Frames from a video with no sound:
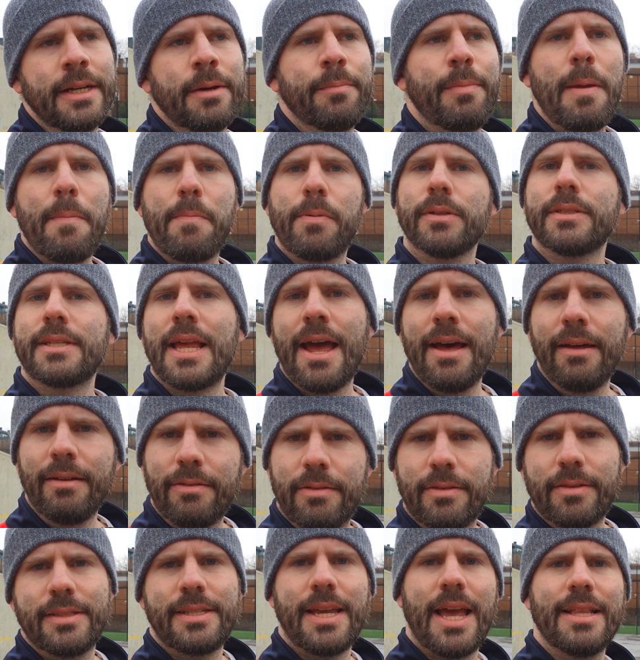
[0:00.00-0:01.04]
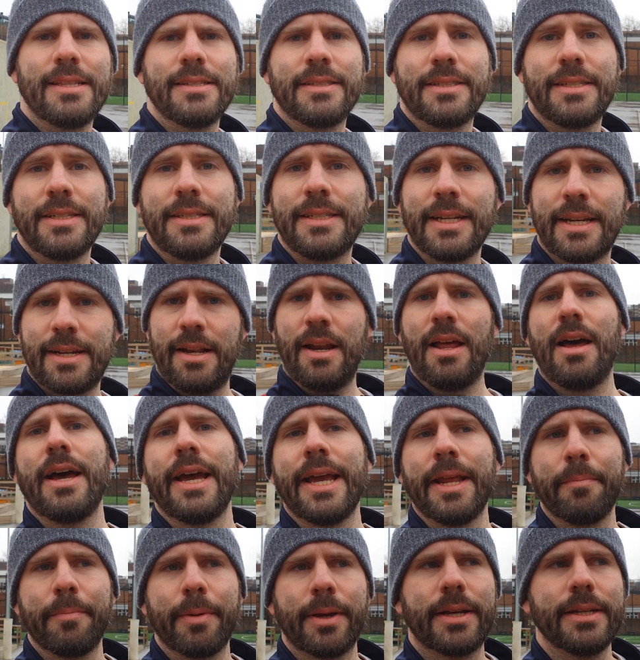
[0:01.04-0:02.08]
people's health tends to
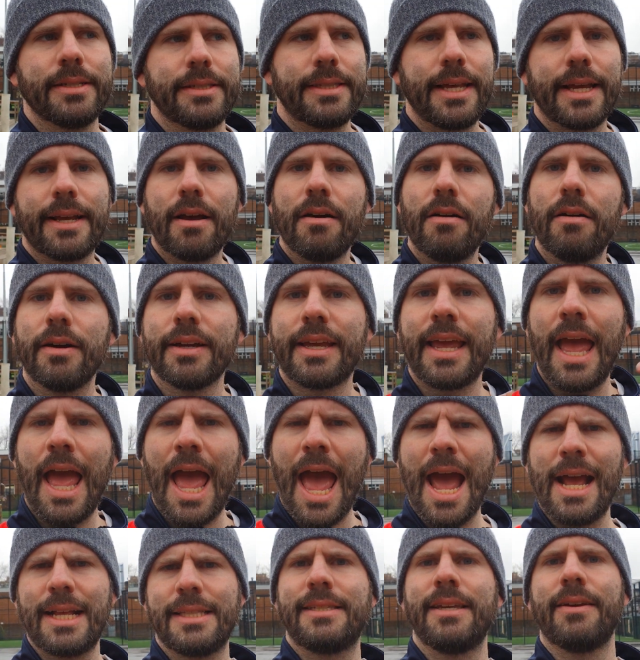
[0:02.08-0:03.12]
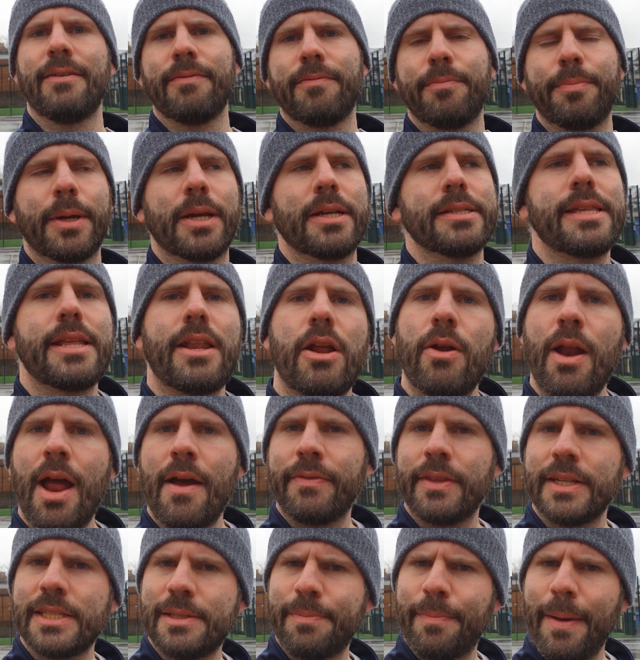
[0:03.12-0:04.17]
decline because they can't get active because they don't
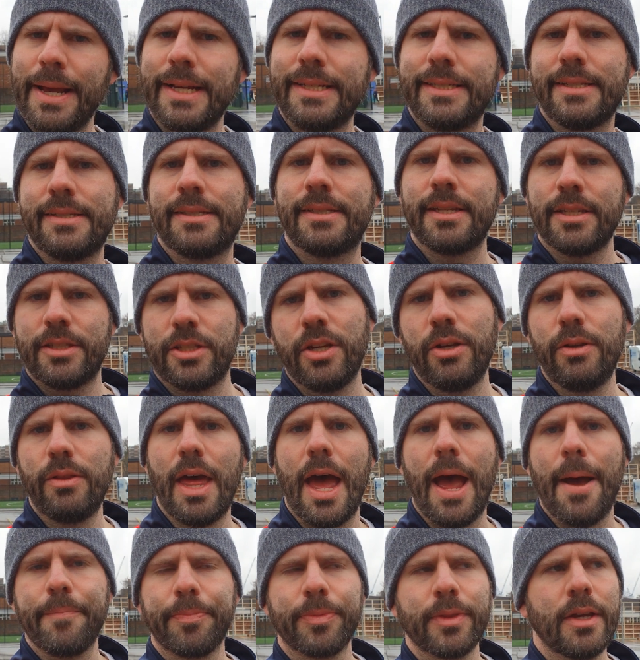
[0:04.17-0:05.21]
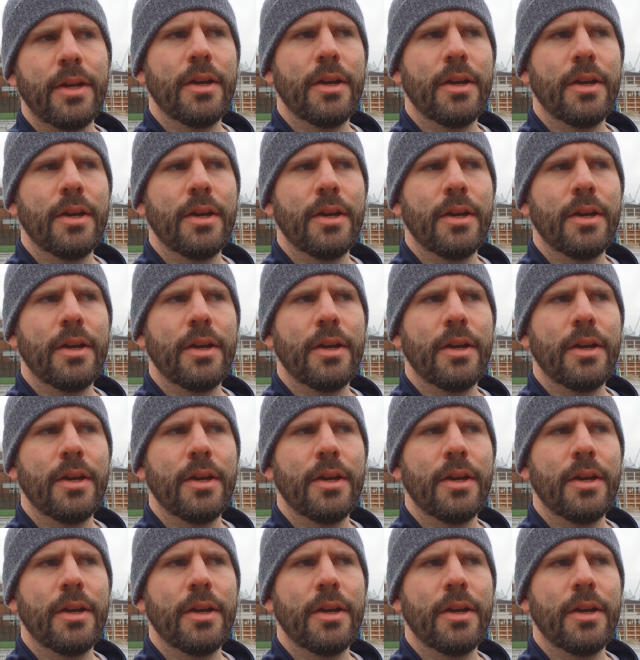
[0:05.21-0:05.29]
have the spaces to do that.